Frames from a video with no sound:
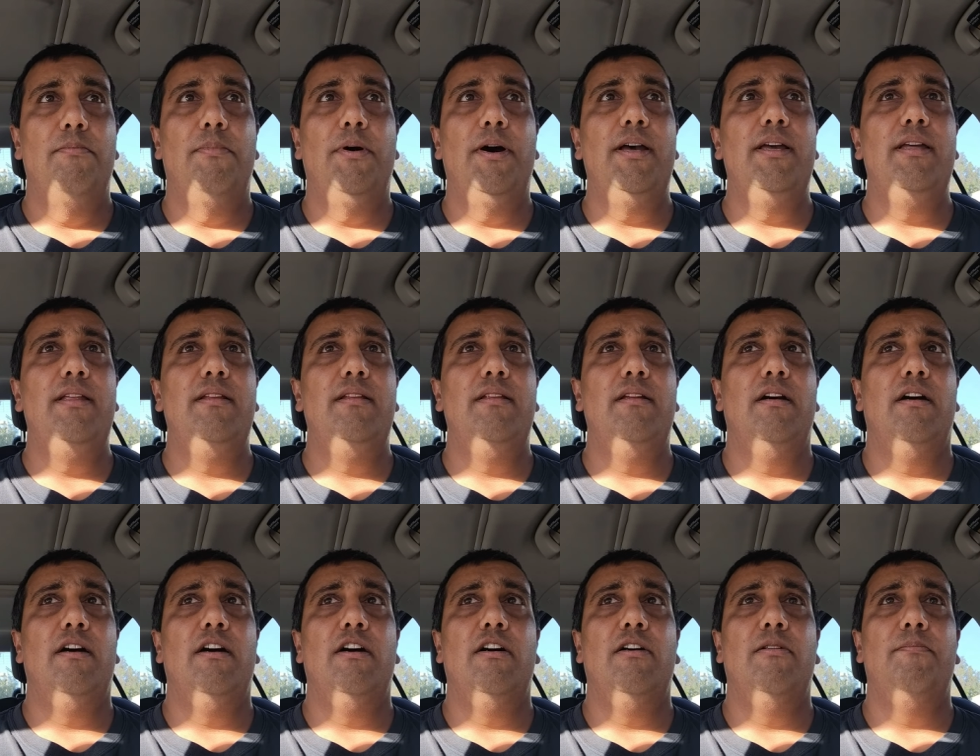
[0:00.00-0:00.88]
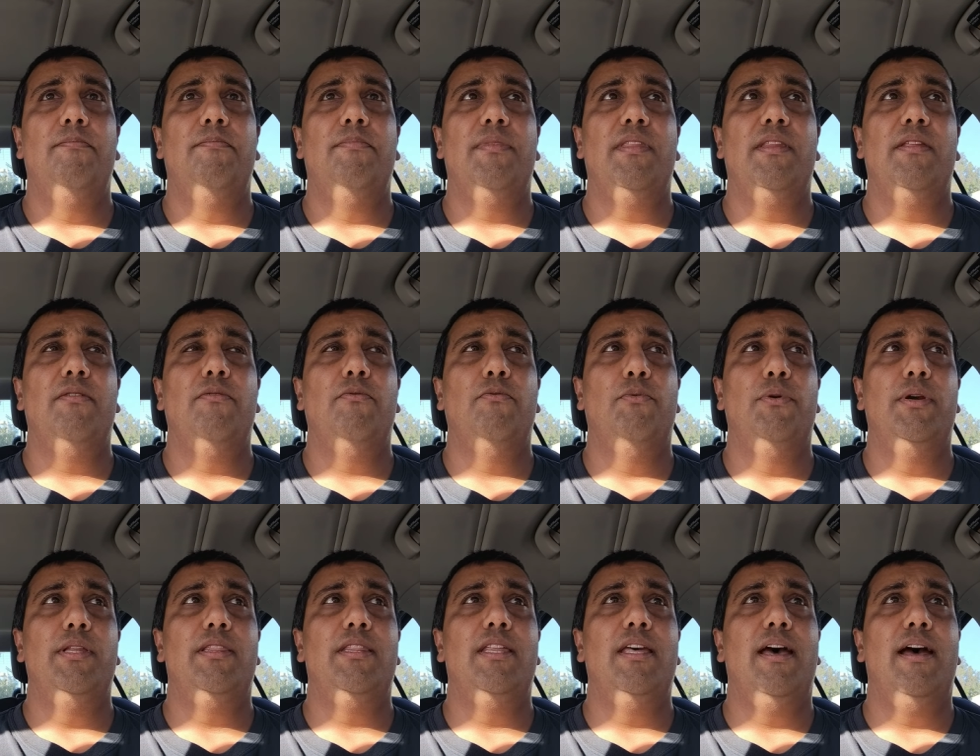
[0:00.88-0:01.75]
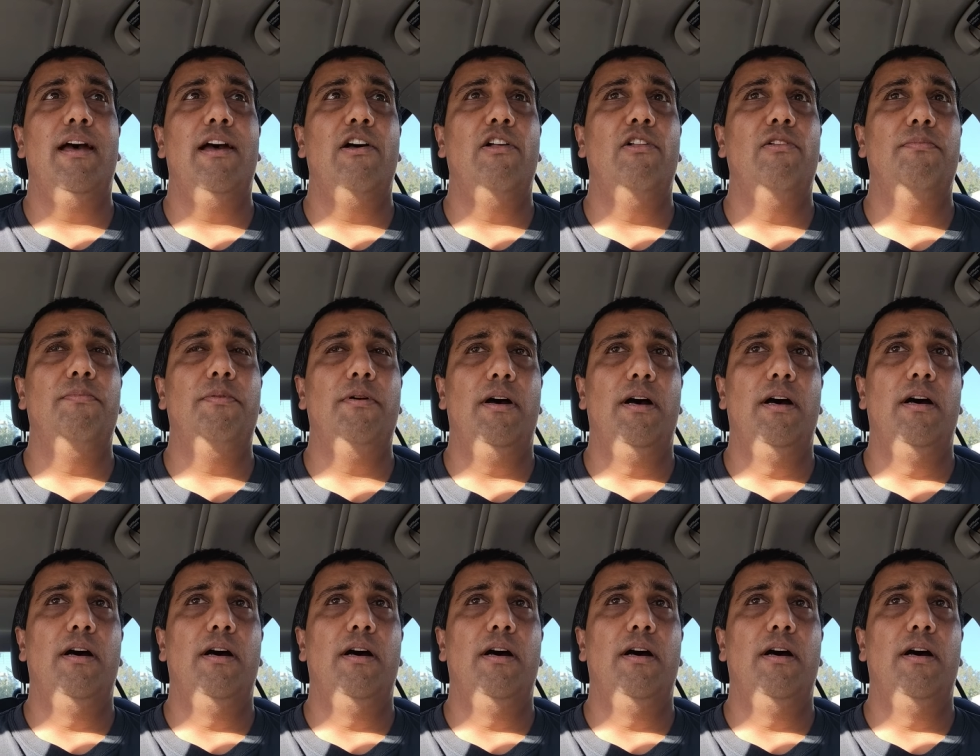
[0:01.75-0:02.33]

But um, with the help